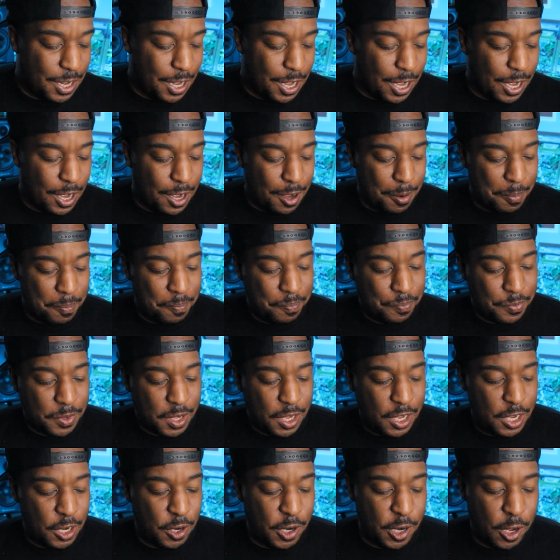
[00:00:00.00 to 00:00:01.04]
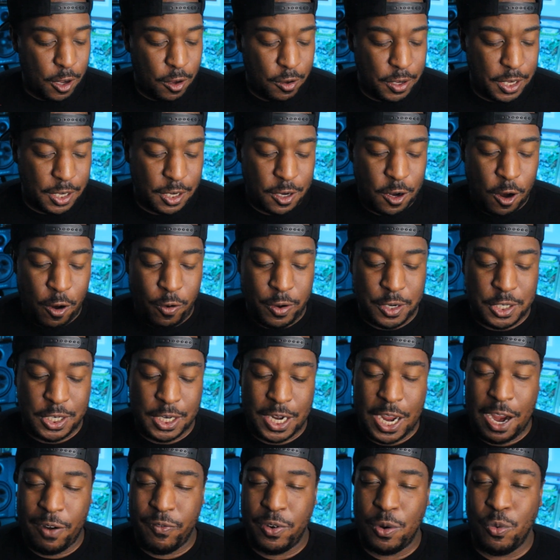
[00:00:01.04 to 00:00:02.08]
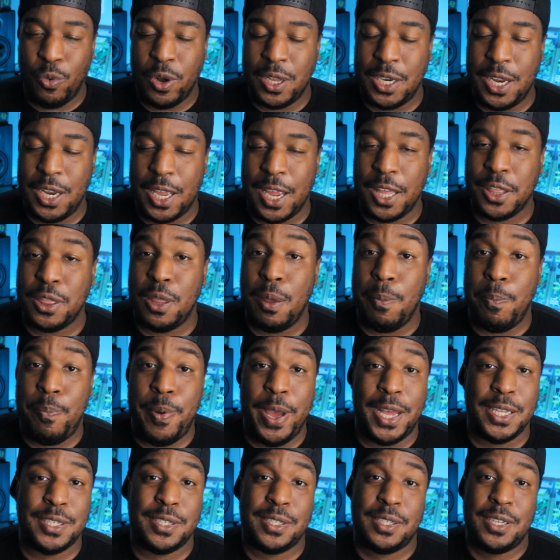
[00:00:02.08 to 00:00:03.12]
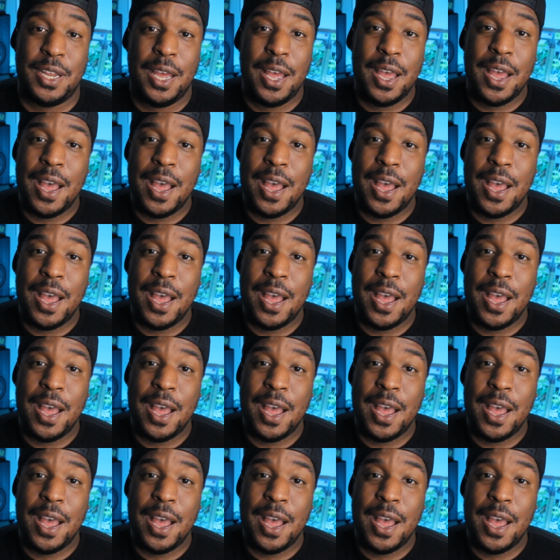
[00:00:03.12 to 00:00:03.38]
You know, encouraging everyone to get the best